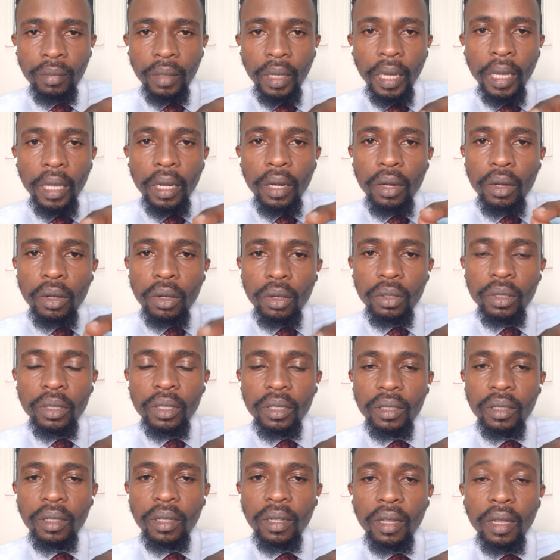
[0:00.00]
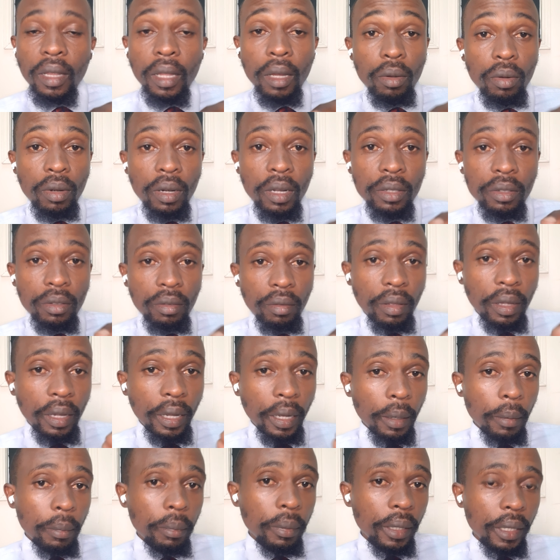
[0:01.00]
and not the owners of the
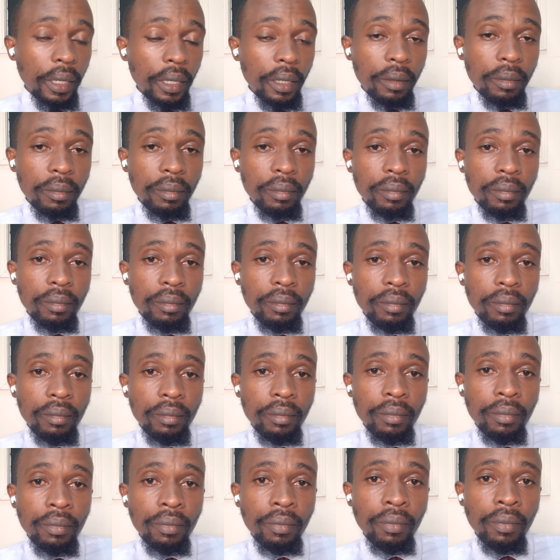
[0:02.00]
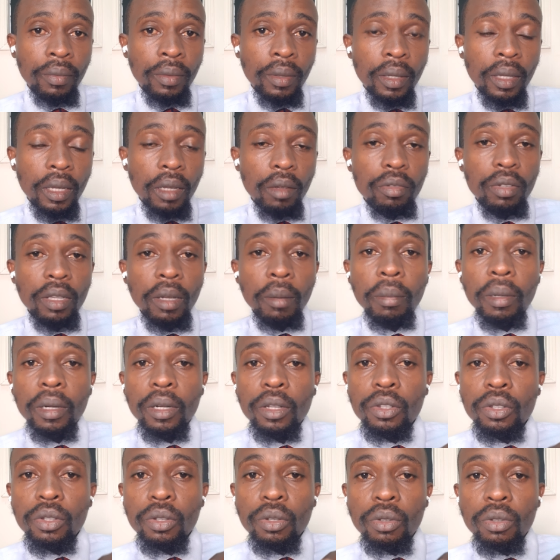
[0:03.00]
company. If somebody
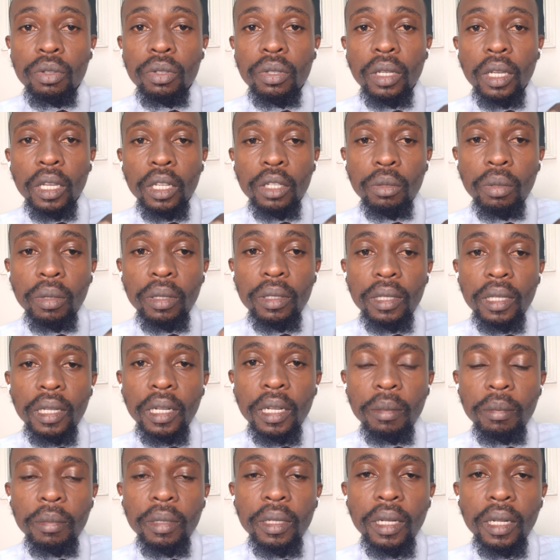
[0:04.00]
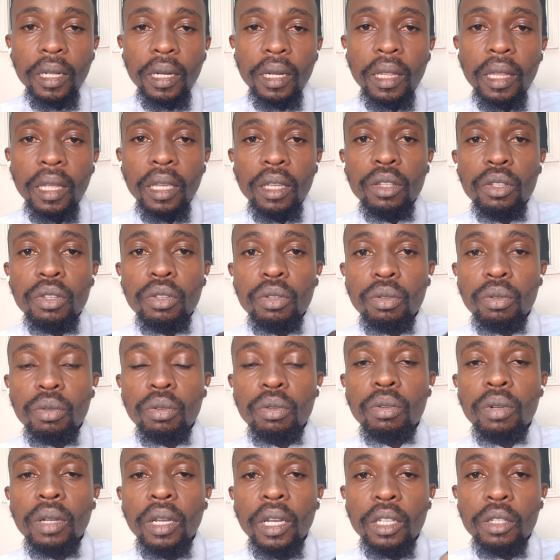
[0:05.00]
sues XYZ Limited, they
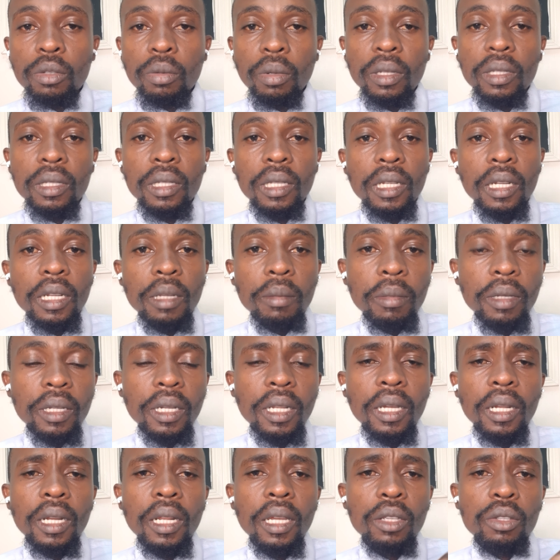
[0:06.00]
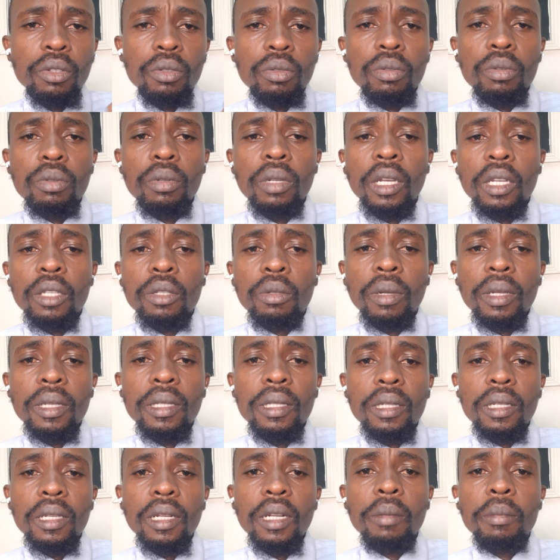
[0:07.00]
sue XYZ Limited,
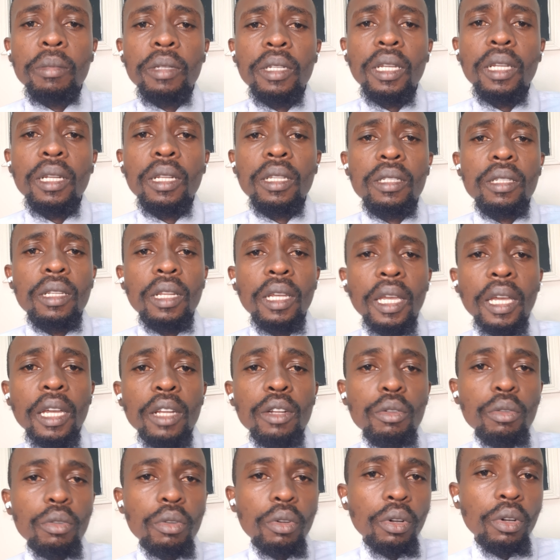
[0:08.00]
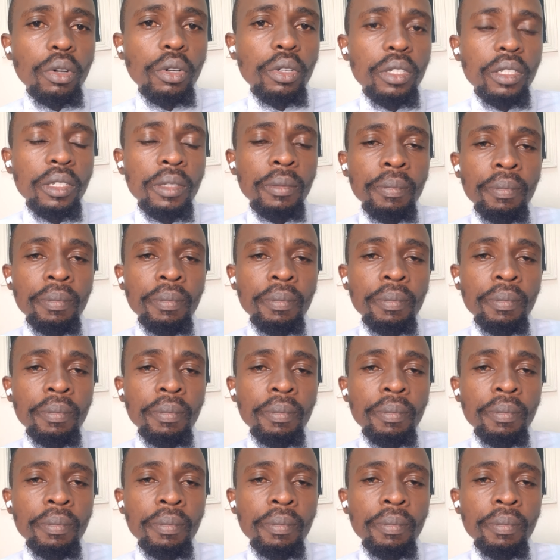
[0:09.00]
XYZ Limited is taken to court,